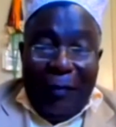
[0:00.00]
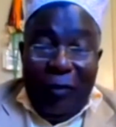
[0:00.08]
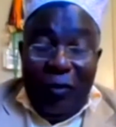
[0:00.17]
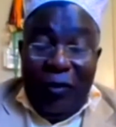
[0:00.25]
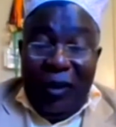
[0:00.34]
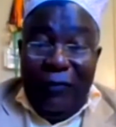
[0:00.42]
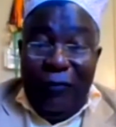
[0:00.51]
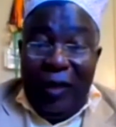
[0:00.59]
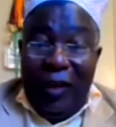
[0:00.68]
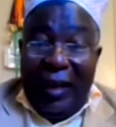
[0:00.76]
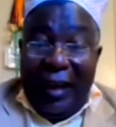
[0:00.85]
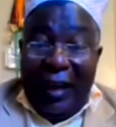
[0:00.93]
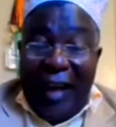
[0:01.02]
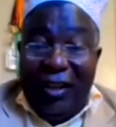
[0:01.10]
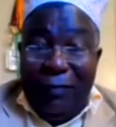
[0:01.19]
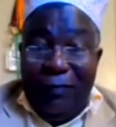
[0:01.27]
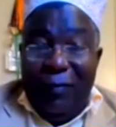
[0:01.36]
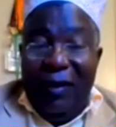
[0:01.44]
I'm looking for the launch
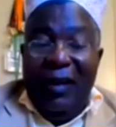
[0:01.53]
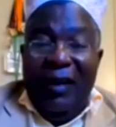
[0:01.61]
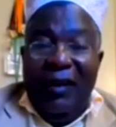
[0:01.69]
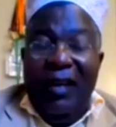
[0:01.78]
uh,